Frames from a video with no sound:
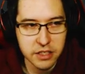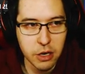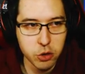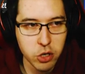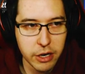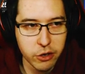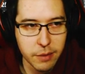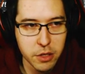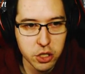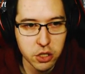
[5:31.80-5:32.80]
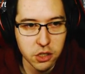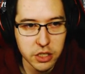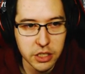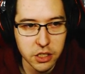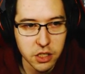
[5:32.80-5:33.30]
out, try and grab the Chinook
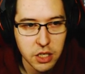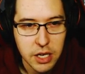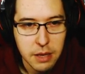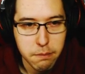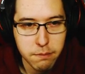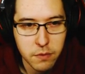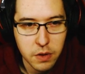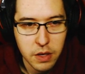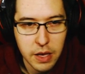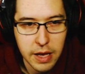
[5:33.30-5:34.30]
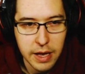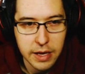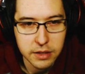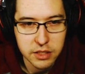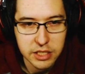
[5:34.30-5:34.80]
here
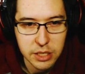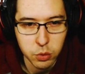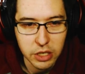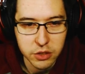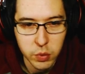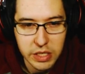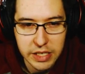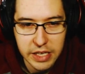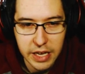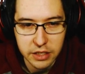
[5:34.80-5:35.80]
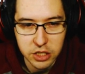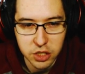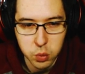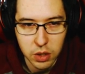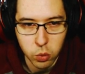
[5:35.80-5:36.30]
and see what else we can get
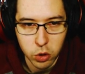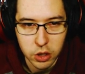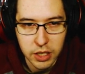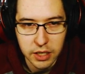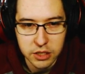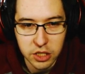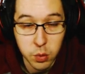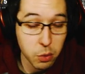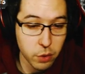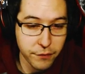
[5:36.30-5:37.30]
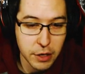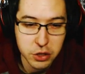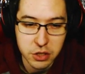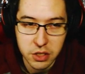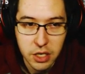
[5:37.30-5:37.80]
just while we're uh, just while we're
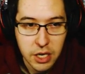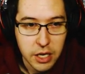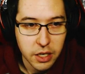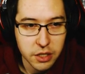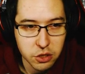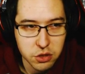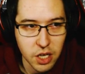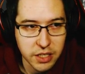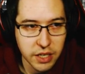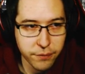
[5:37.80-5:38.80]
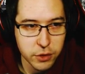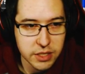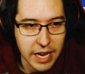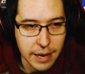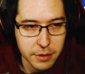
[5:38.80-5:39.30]
fishing. Because there's lots of different
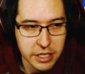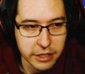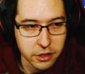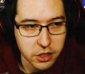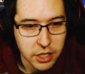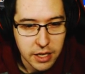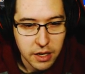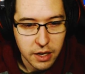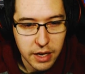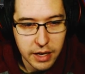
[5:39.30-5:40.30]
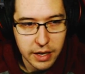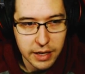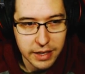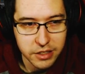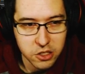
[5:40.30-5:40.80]
salmon here.
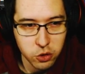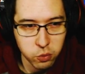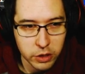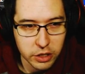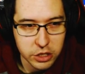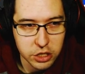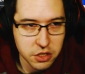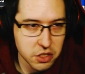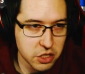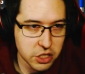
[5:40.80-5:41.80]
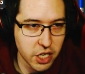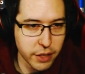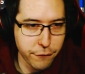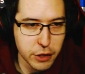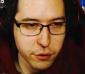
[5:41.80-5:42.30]
And you really just, just got to
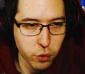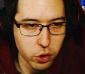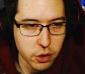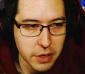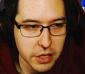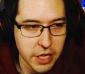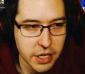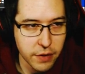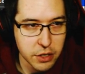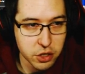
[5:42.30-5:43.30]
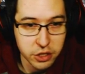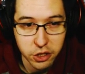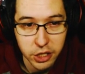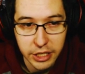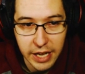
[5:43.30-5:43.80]
fish for them. And then eventually you're
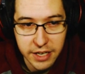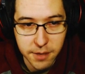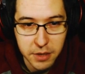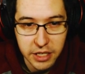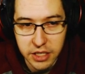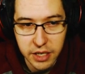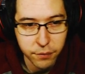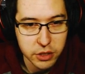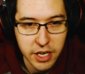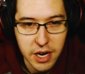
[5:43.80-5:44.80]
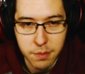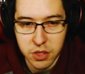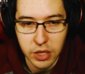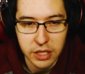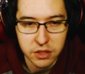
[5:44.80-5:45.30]
going to end up getting the different types. So
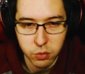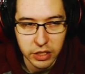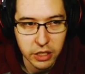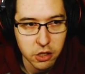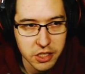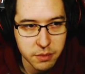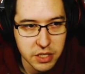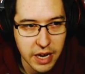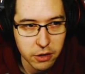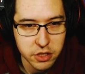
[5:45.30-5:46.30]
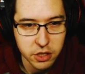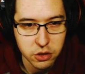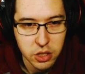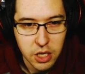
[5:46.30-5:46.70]
that's really all it comes down to.